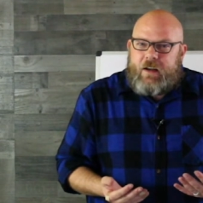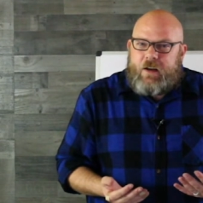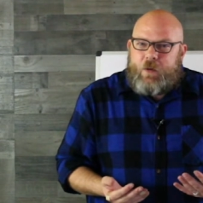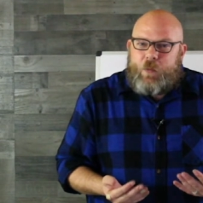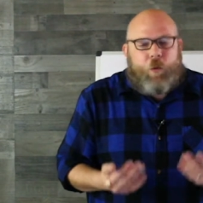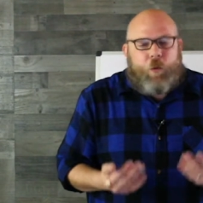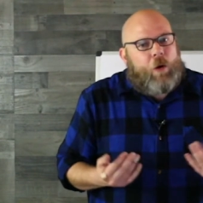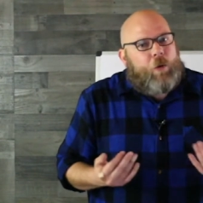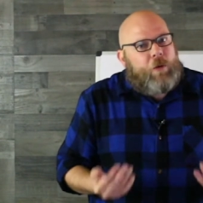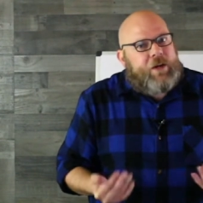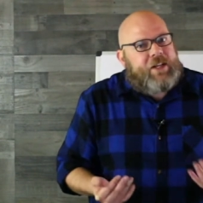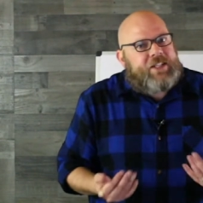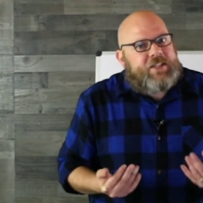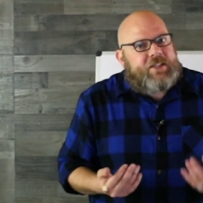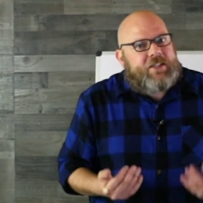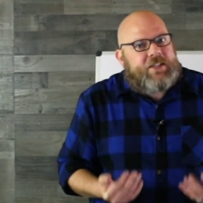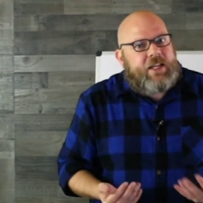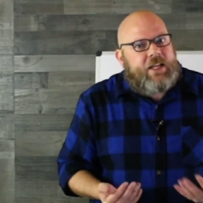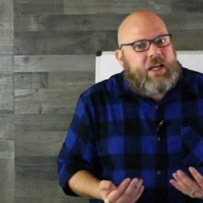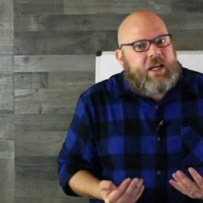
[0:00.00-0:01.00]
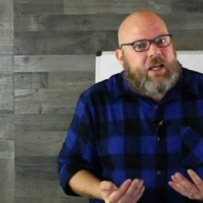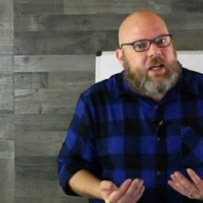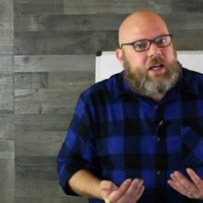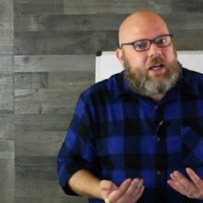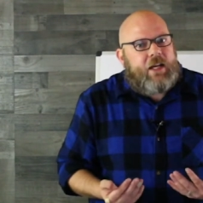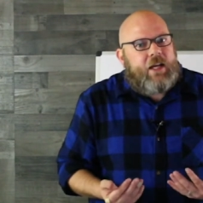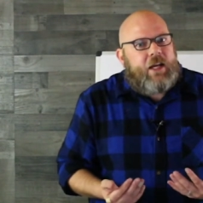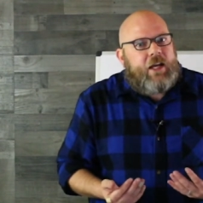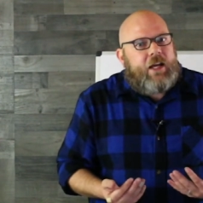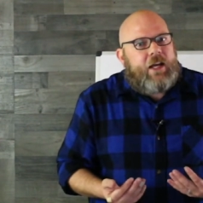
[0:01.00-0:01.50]
What we see
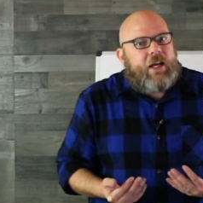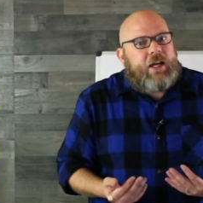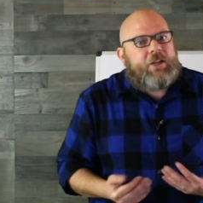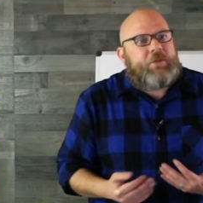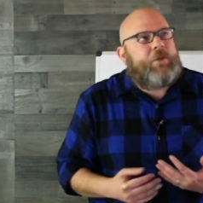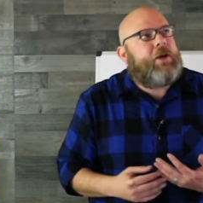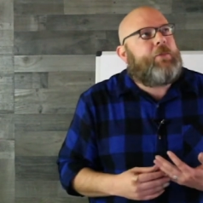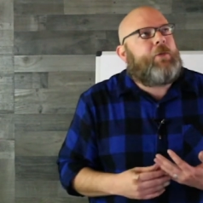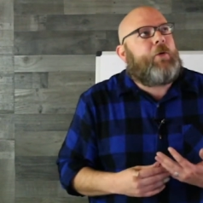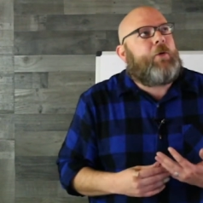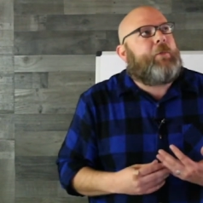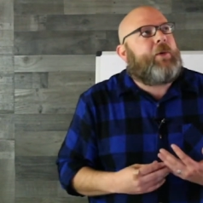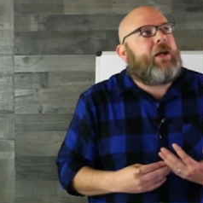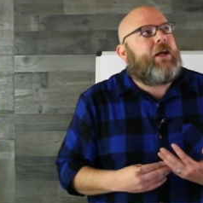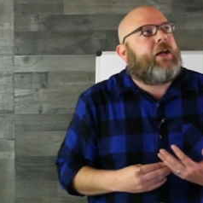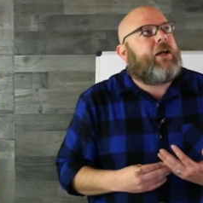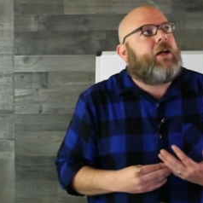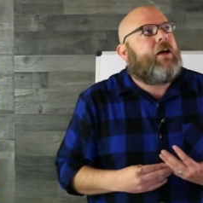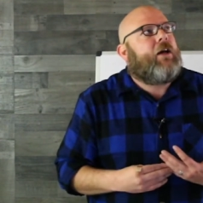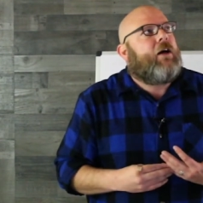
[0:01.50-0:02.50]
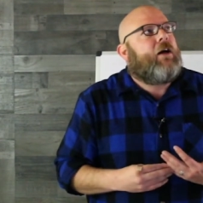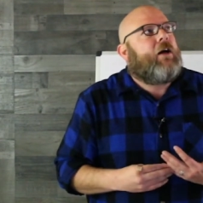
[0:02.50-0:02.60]
is people being